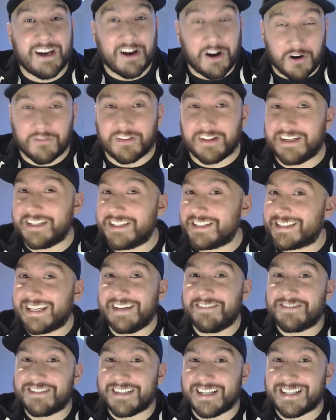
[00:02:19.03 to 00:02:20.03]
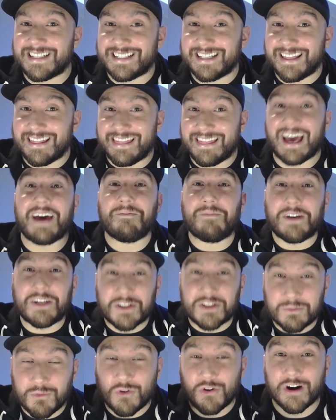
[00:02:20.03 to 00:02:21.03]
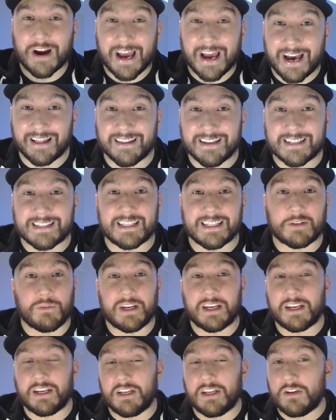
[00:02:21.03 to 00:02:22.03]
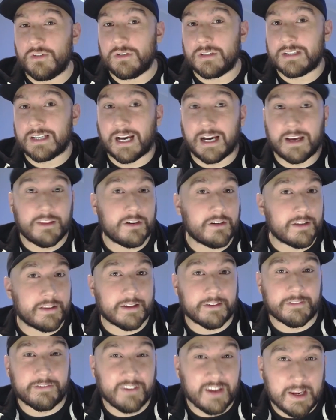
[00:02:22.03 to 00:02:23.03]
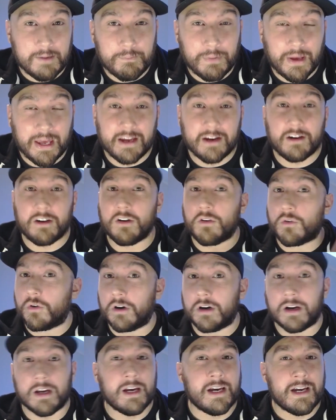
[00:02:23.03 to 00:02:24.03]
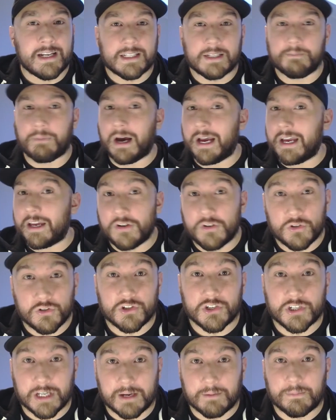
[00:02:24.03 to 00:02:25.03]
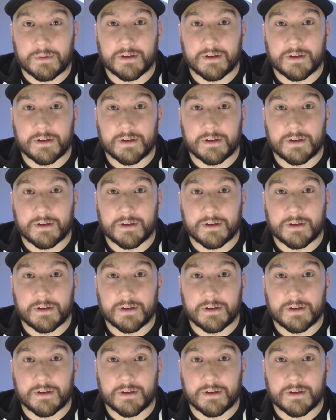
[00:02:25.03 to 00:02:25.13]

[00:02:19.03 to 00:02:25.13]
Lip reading: hopefully it just gives us that much more Atlas that we can use either in the fee payer or to buy a new ship.